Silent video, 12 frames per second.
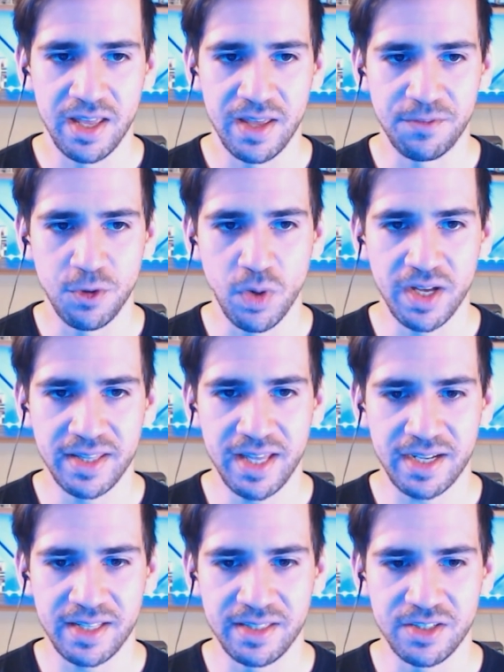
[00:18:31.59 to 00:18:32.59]
if you wanted
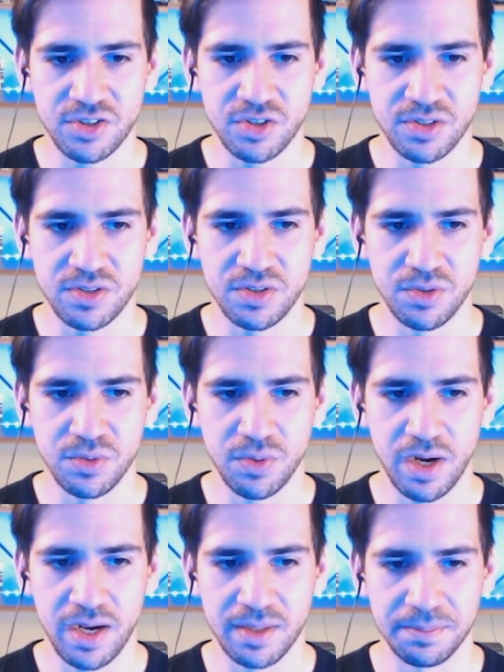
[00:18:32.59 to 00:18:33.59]
that condition
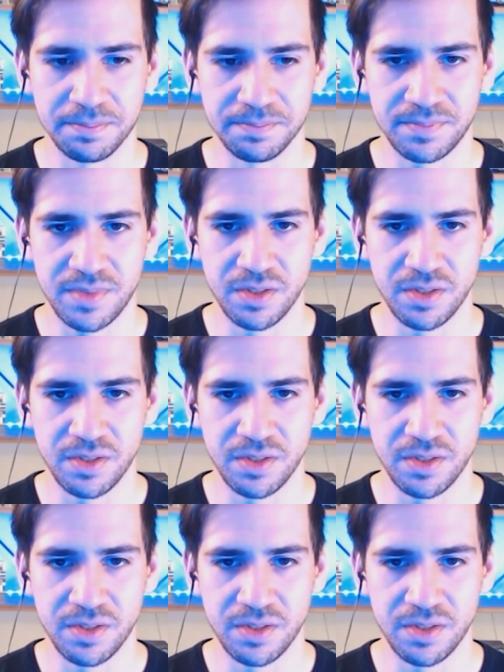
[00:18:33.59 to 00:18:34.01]
to um,